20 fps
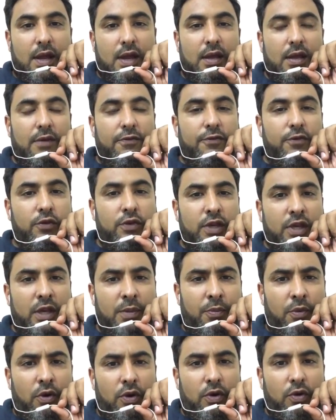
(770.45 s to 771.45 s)
If you
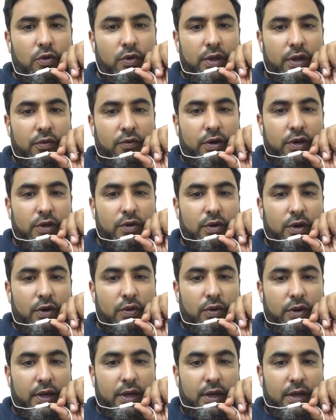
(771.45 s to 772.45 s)
keep on doing what you are
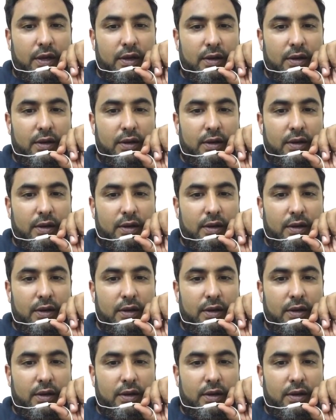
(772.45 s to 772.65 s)
doing,